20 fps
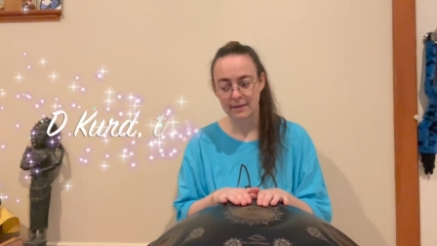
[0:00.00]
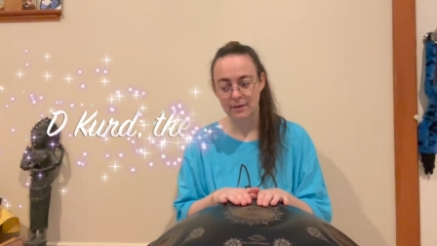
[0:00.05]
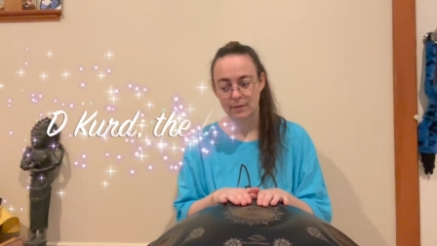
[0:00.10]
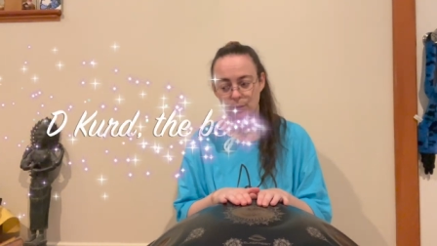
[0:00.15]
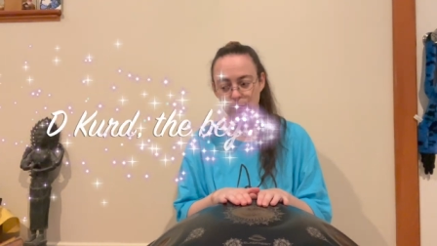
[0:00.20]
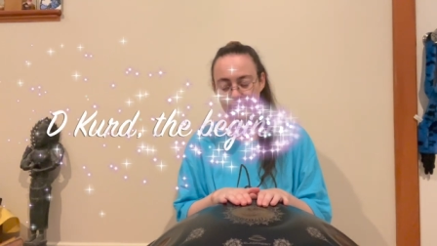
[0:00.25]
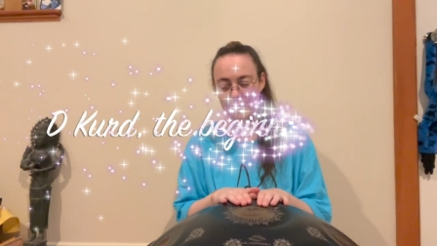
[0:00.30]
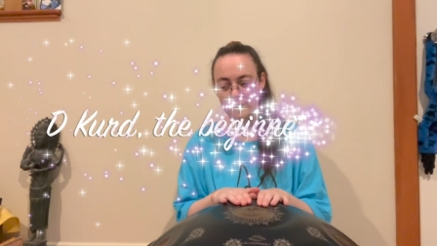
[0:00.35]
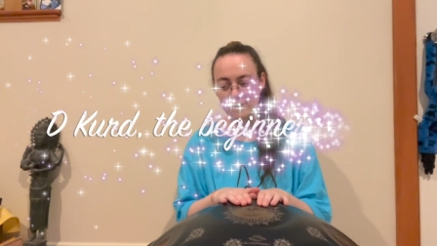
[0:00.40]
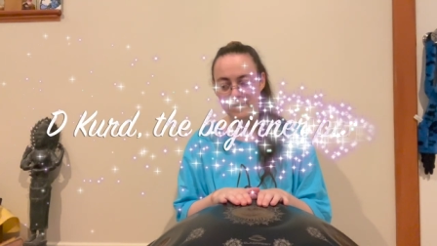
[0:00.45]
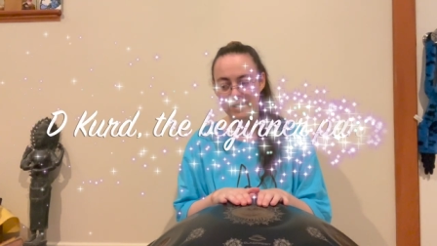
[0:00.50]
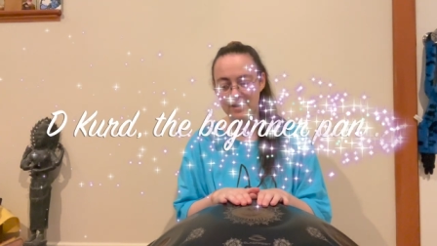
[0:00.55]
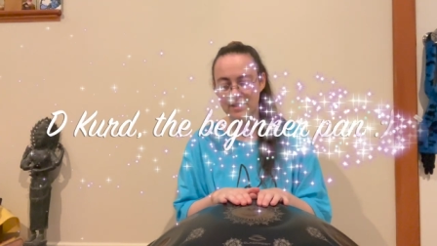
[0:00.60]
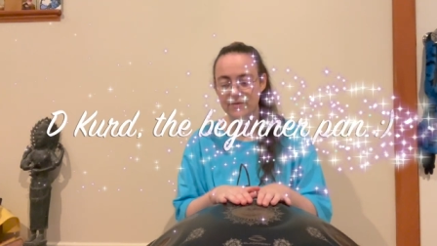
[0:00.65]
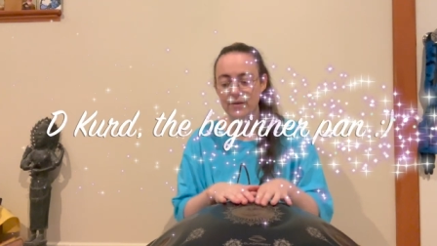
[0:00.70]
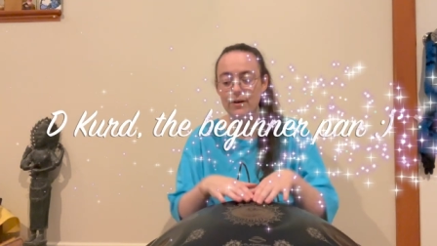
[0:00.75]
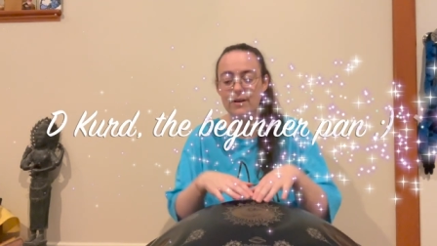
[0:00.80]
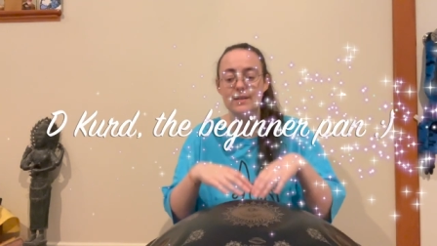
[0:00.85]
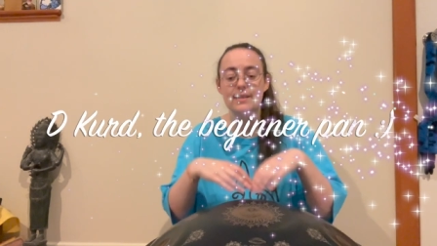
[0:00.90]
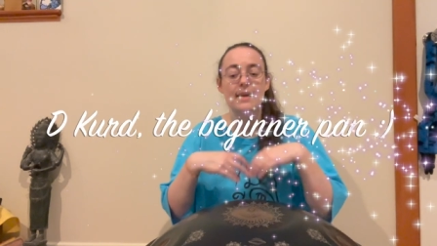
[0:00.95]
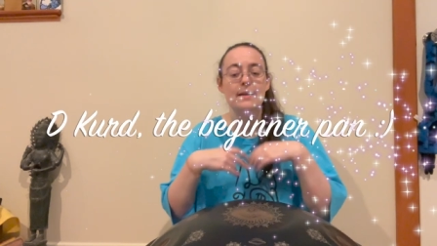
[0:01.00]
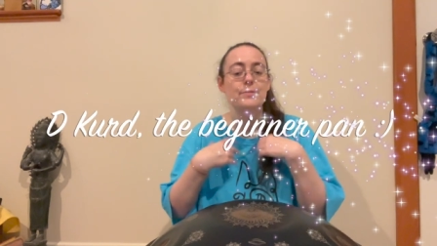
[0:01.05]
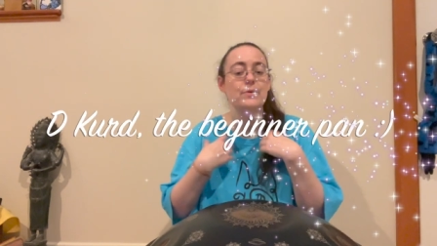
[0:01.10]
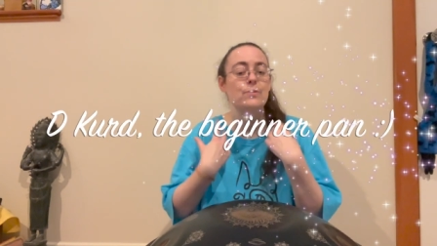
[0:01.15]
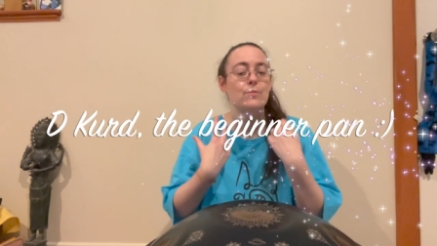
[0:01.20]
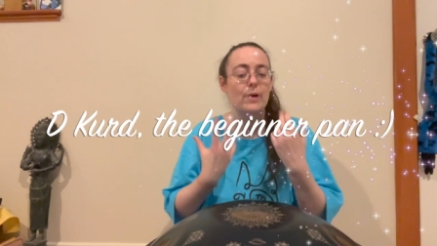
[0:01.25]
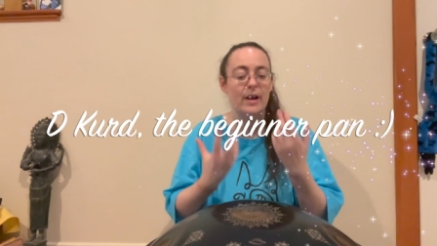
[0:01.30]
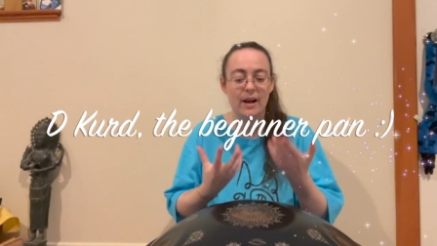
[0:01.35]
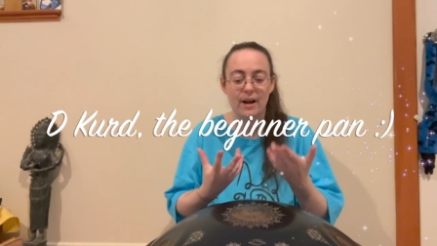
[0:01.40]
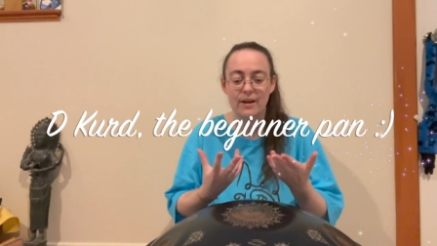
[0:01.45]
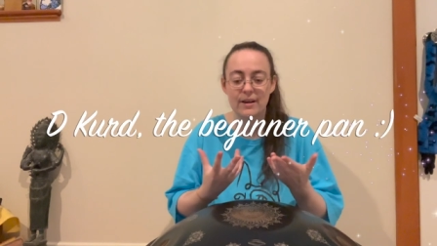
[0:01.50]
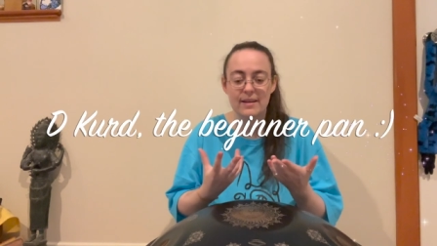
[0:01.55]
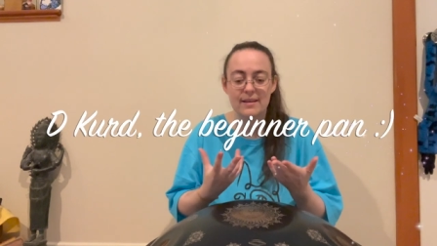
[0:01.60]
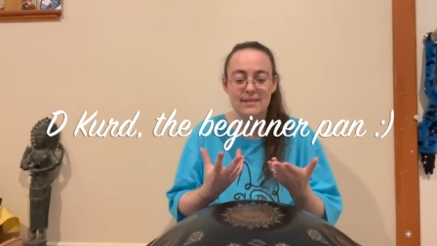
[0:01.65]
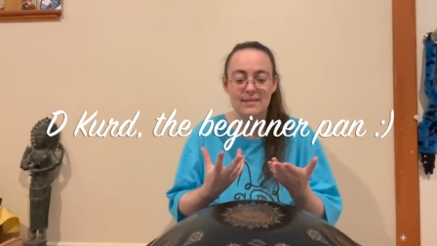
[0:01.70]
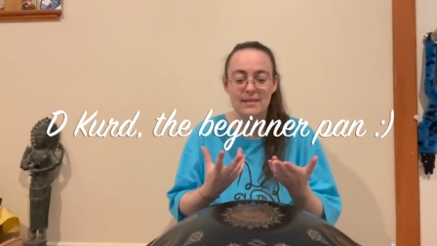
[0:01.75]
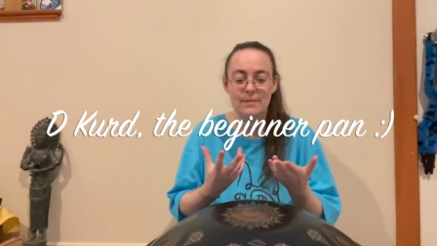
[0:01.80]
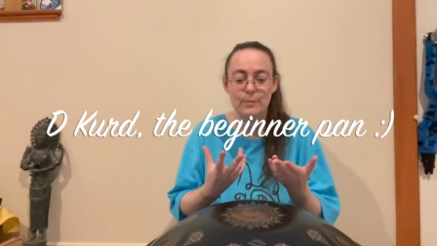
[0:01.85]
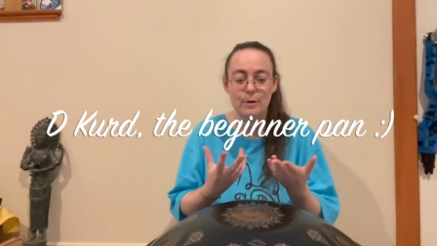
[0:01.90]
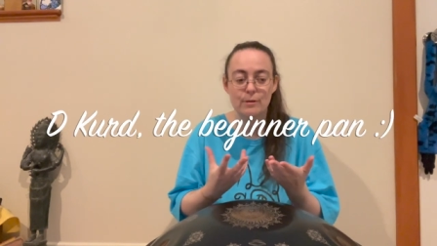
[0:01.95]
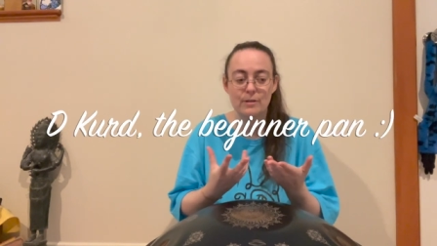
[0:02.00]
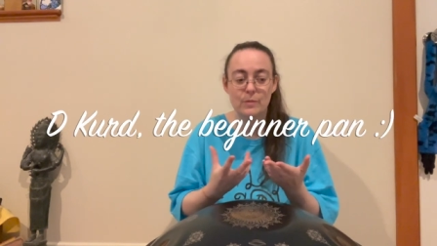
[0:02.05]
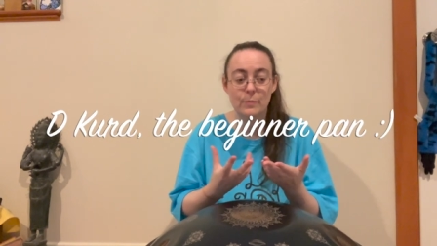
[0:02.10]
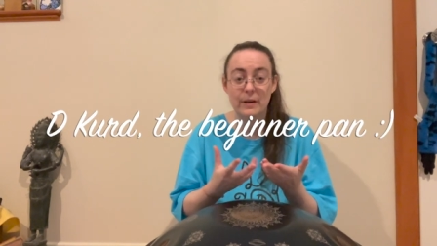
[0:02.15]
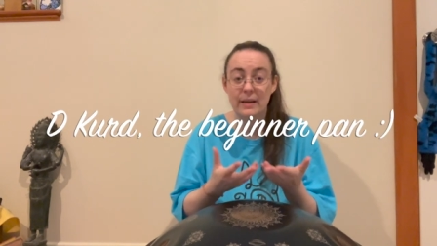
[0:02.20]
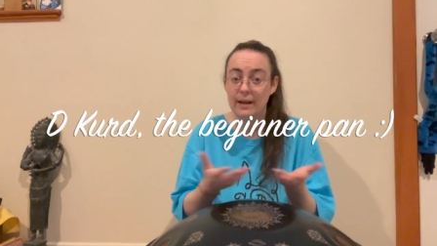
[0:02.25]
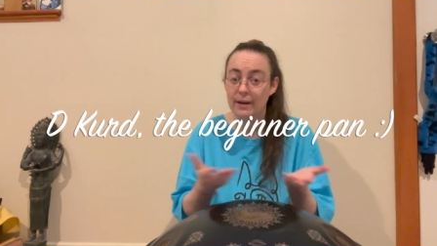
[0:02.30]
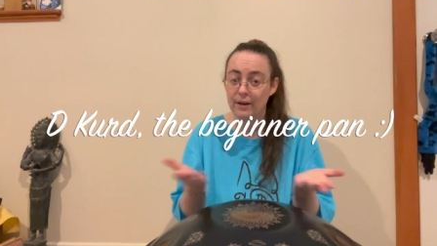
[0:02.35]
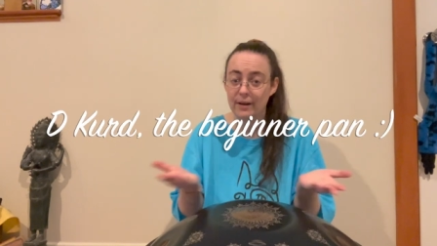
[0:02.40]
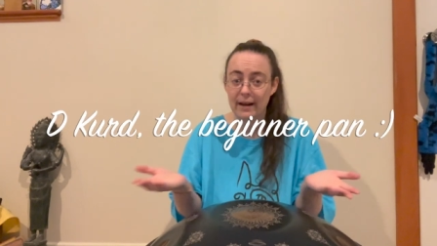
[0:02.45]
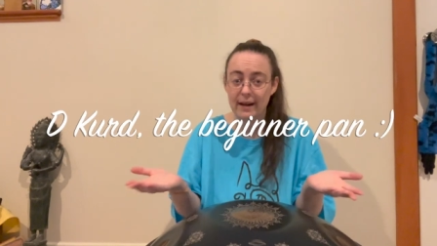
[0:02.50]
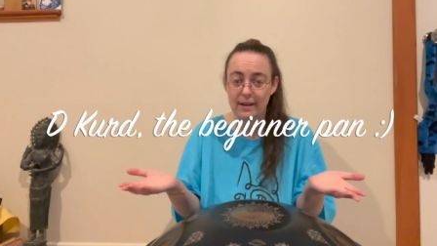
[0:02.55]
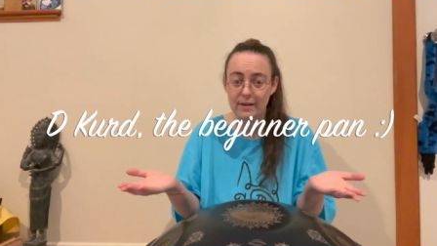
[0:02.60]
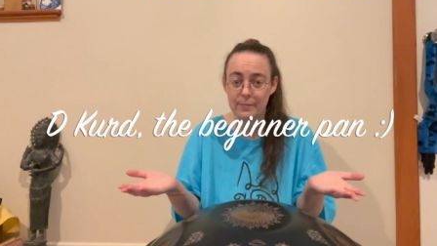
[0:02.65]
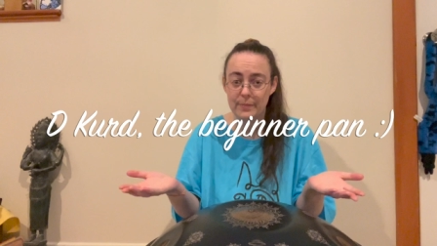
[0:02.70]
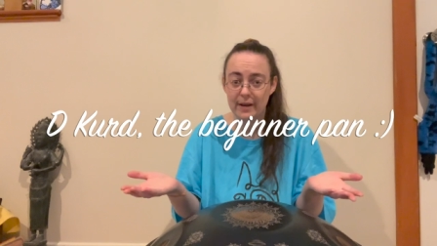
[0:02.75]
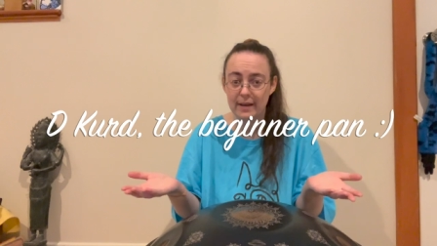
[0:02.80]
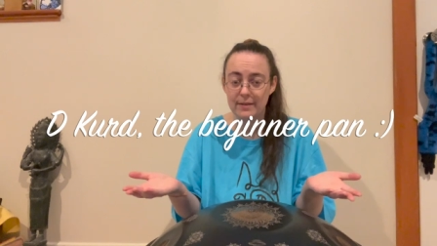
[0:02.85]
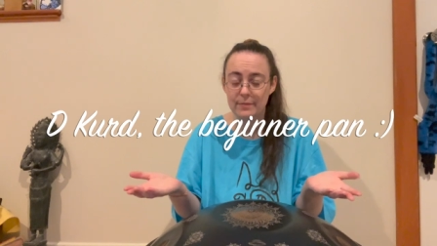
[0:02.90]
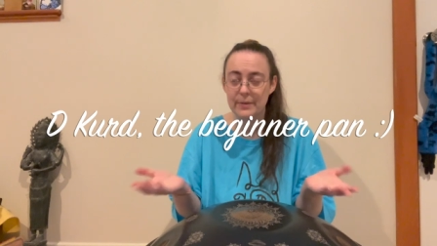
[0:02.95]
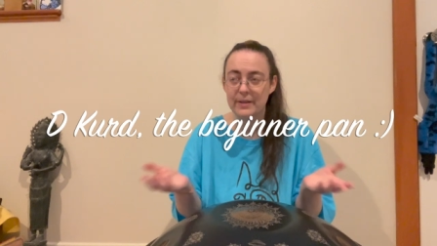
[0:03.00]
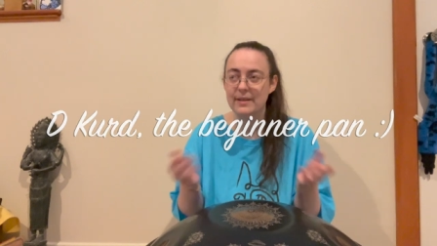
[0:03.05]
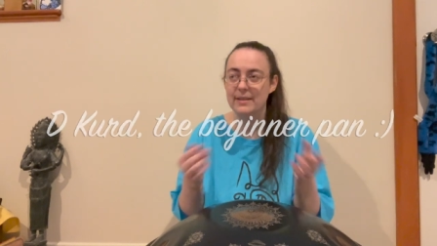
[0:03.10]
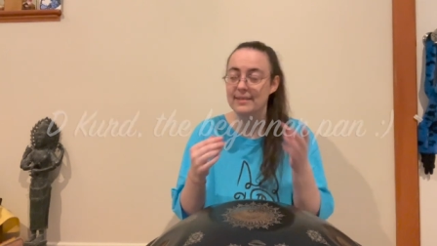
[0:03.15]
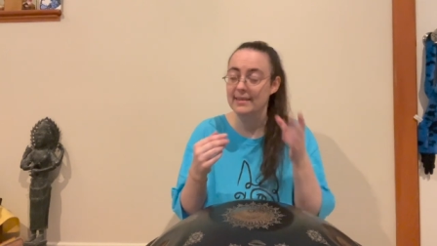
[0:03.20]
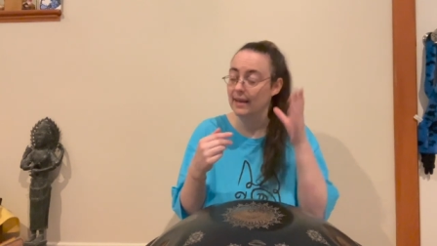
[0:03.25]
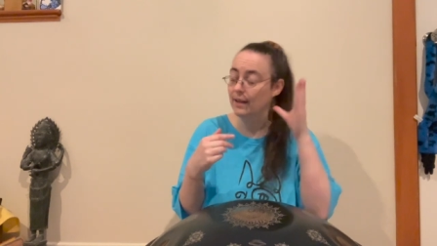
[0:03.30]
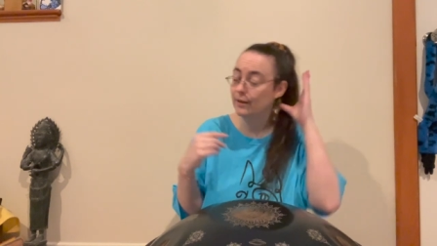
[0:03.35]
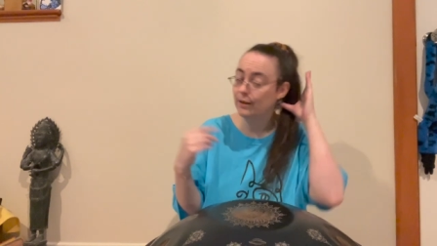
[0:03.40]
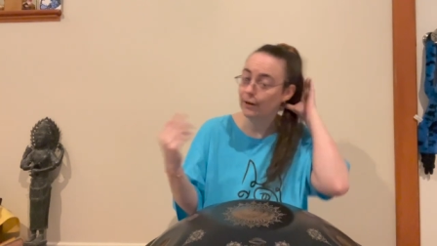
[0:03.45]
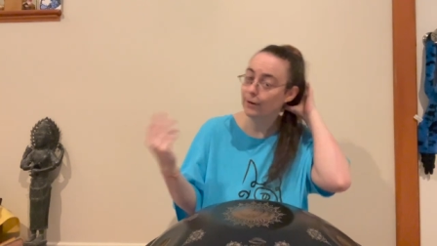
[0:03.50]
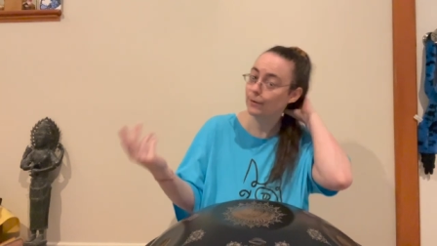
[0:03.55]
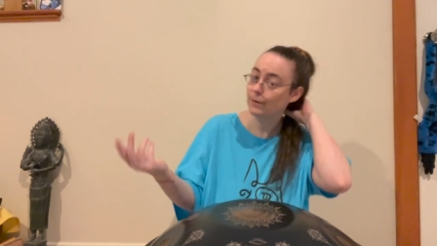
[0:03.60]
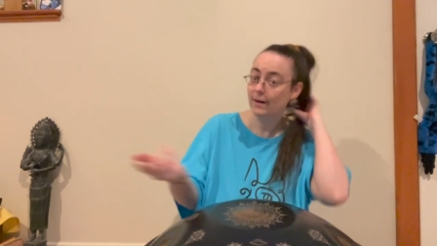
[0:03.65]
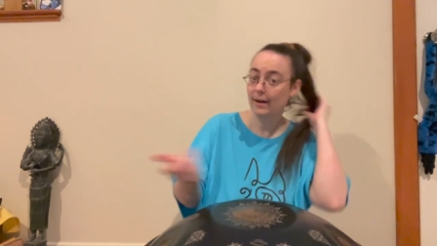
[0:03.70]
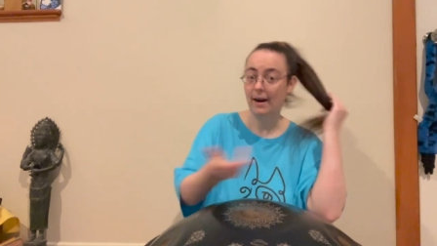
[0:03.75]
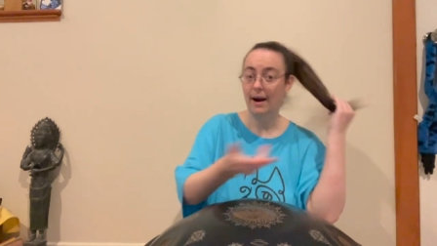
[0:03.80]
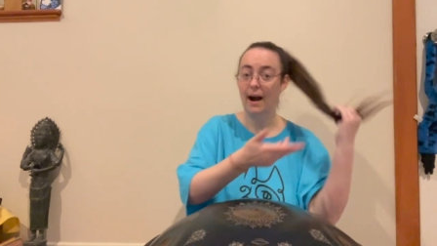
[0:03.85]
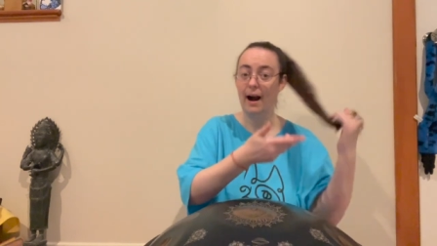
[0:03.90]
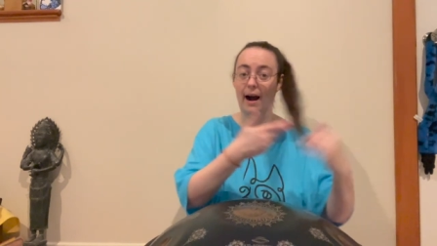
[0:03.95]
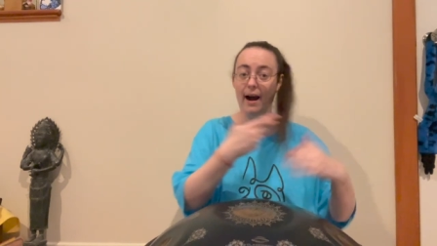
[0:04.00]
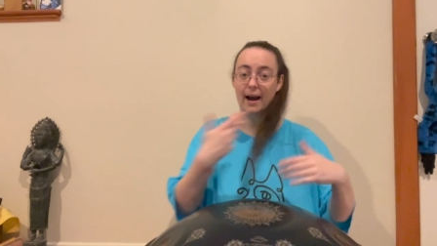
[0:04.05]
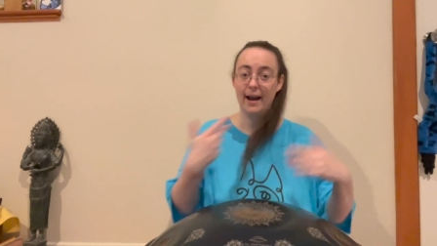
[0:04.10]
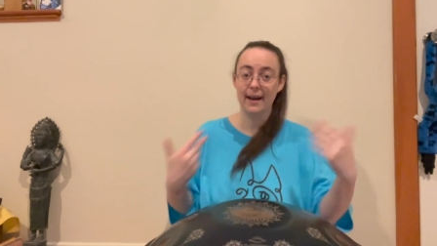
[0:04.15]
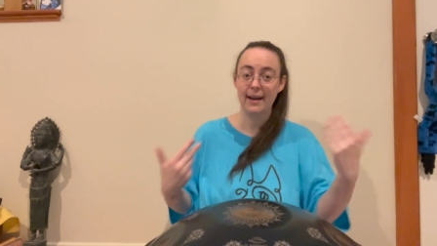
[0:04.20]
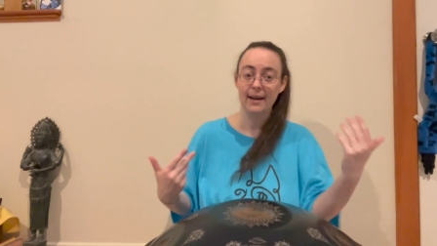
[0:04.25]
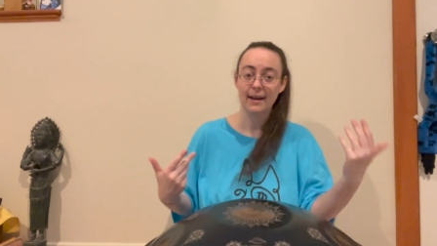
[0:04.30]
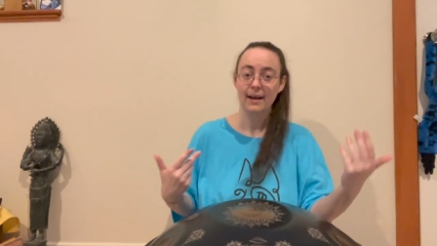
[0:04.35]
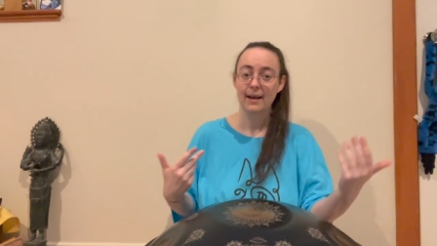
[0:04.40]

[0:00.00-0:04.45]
which, as far as I'm aware, is the most beginner handpan because hello, hi.